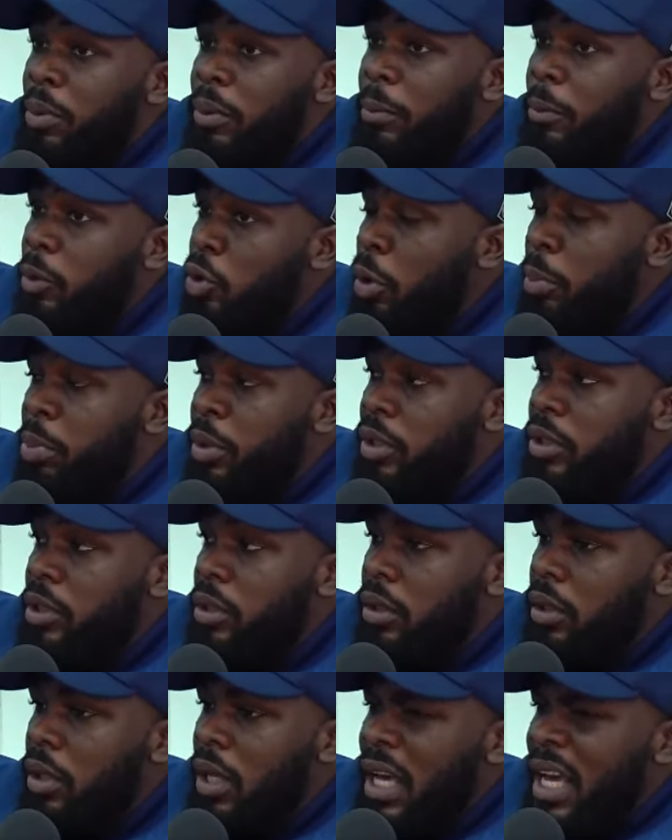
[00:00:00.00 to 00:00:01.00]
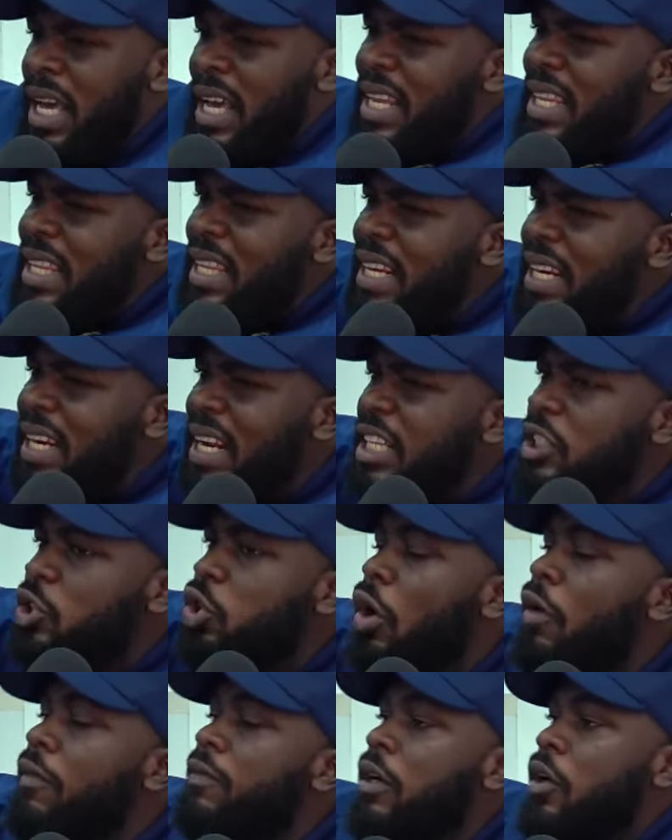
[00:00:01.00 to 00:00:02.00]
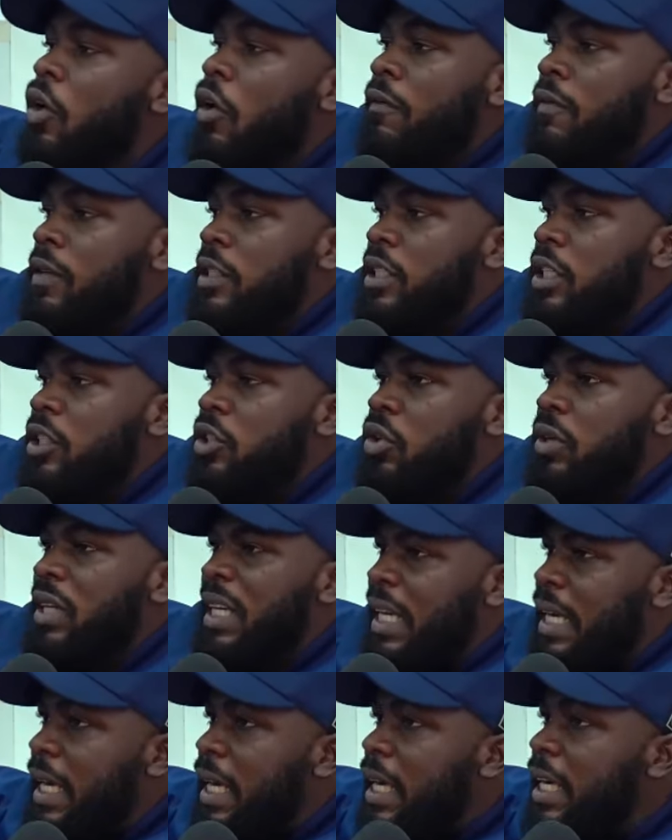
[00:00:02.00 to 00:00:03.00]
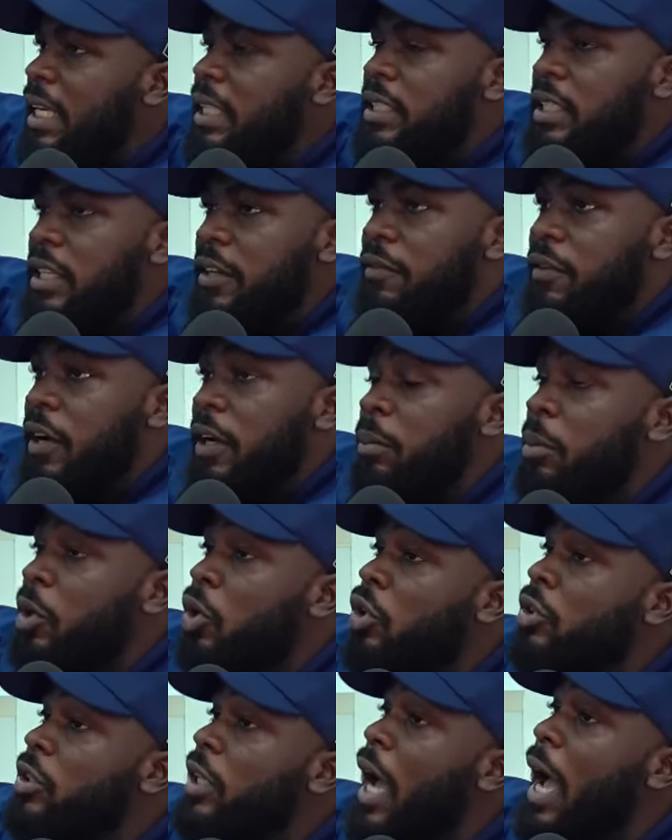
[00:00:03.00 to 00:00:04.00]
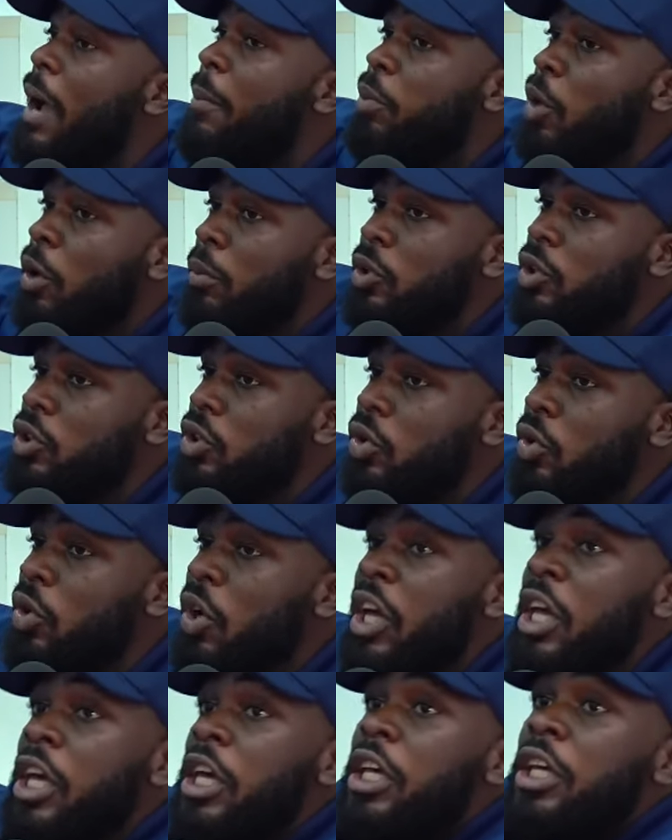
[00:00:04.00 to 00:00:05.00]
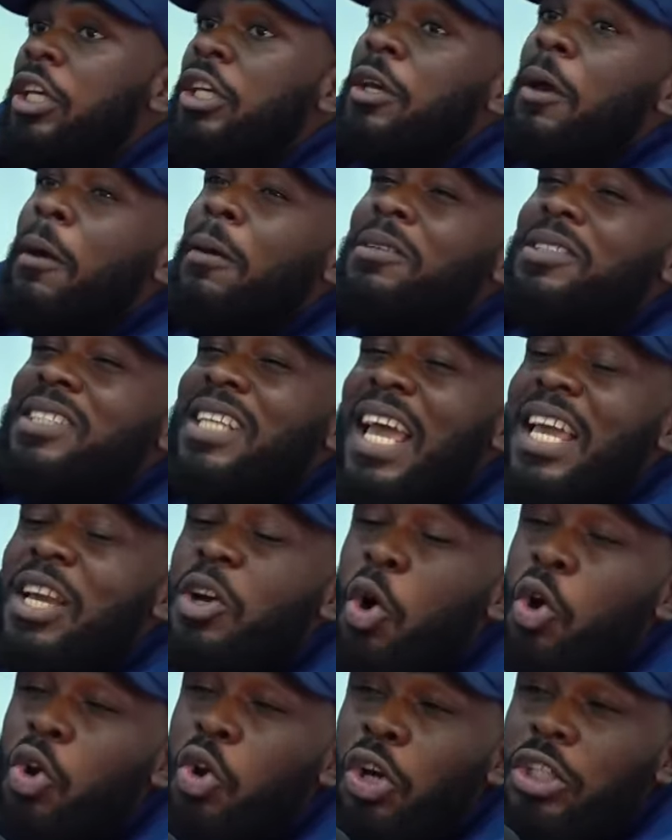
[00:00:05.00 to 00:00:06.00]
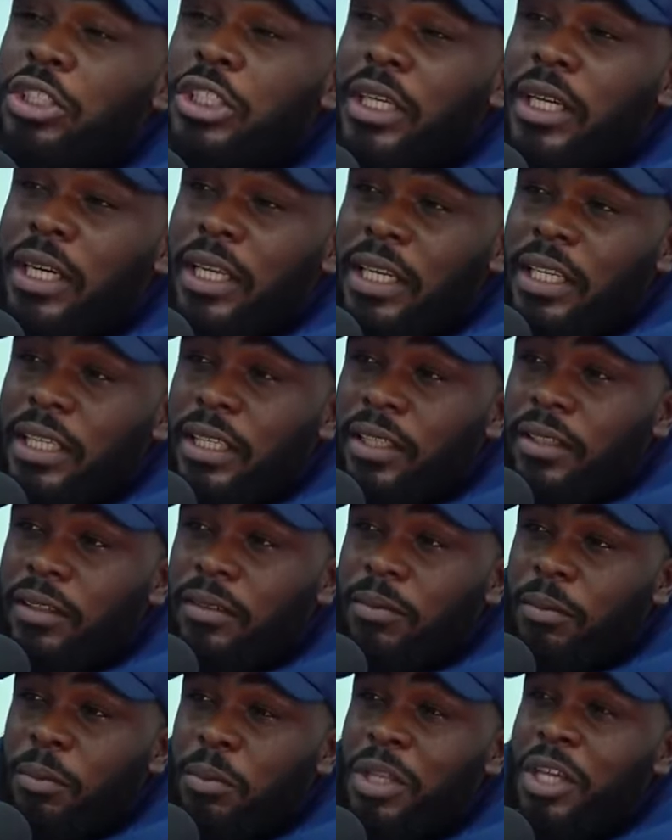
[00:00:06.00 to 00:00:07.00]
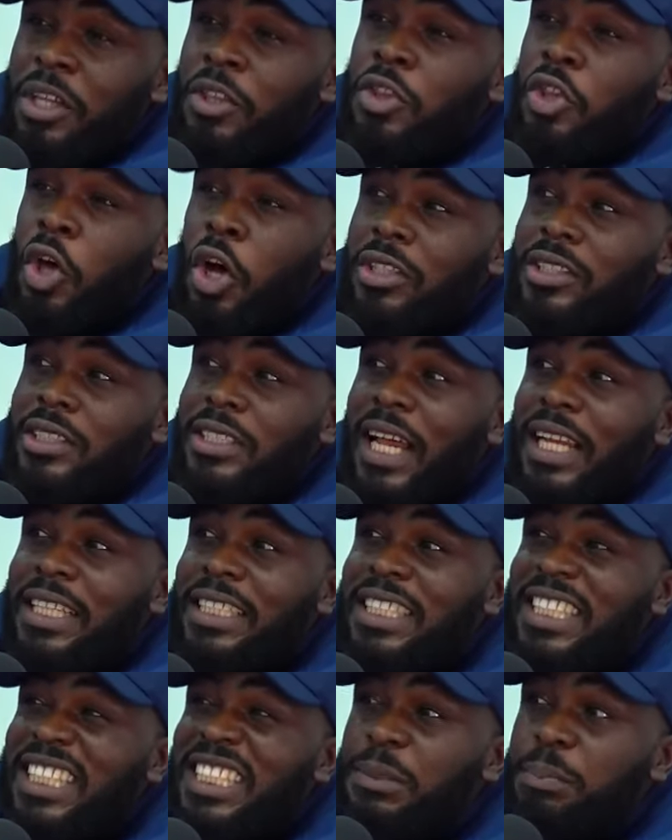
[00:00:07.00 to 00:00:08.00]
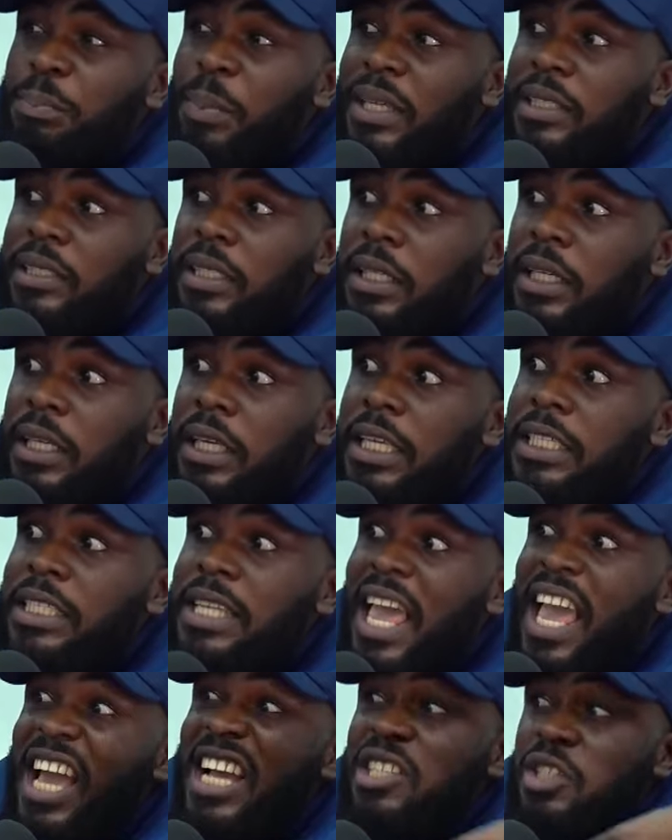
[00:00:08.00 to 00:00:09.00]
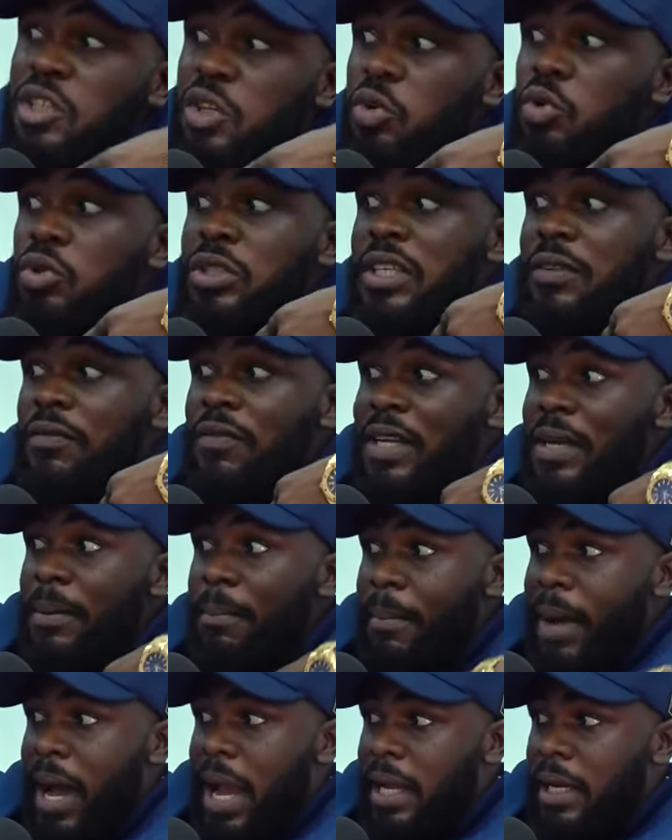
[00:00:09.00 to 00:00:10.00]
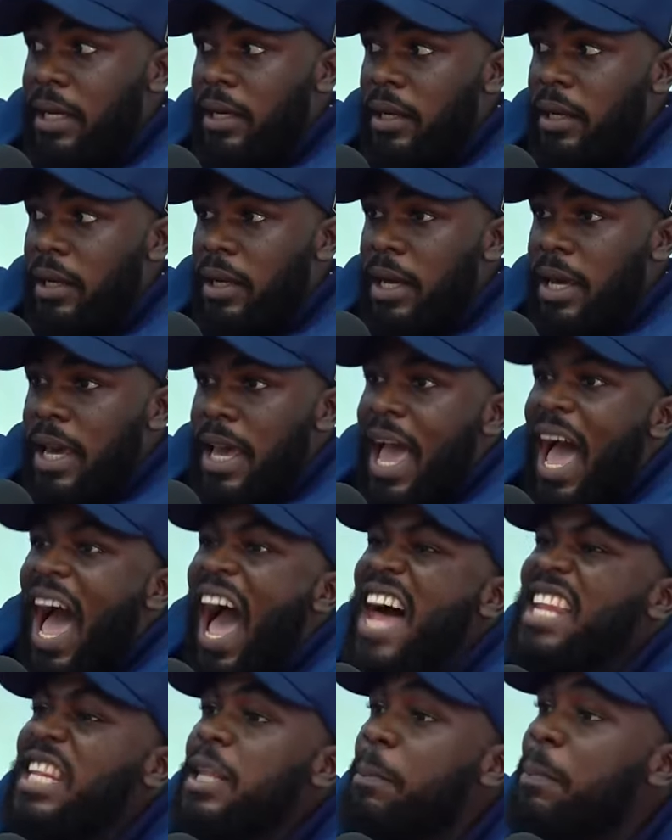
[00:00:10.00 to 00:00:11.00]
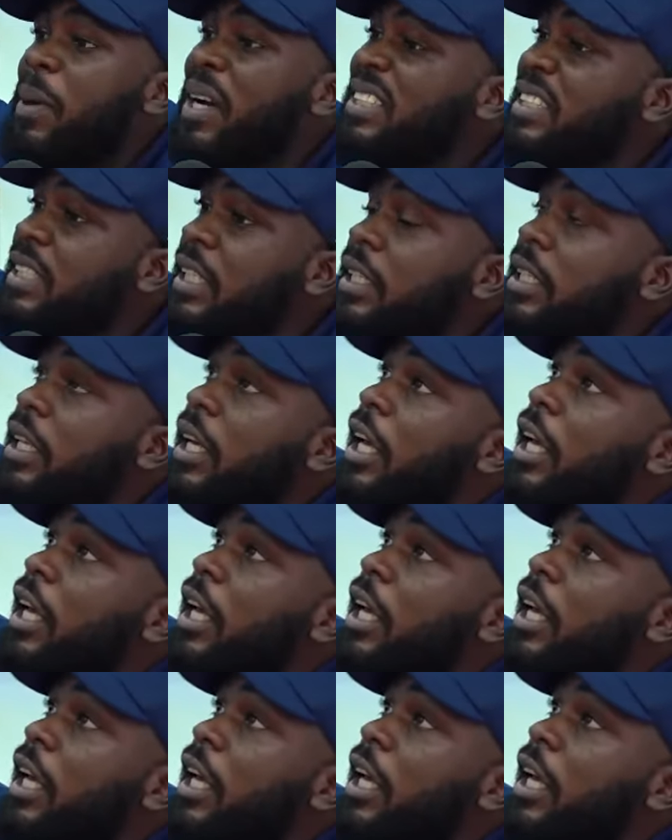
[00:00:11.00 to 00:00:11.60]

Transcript: your person. The nature of the conversation hits different because I promise you, psychologically, the thought that this person is exclusively yours, mine, monogamy, and the person